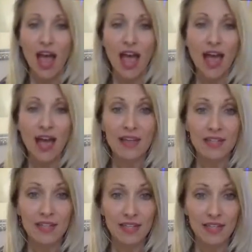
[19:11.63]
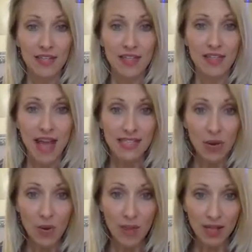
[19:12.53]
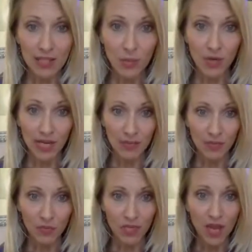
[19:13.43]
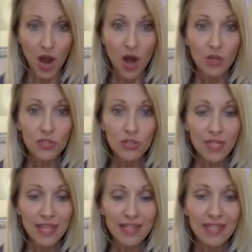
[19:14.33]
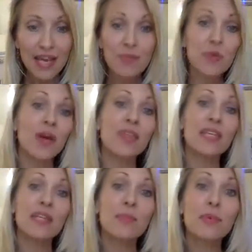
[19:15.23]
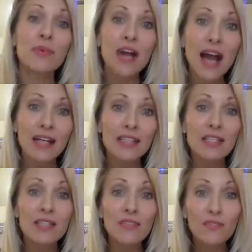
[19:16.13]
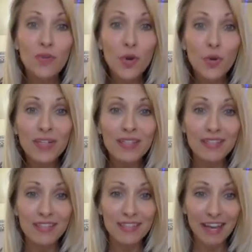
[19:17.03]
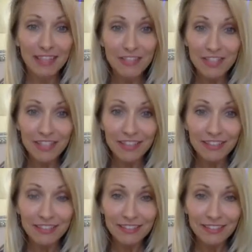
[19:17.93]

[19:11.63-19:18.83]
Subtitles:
And that's how our minds are working. But if we also take the time throughout the day to practice focused attention,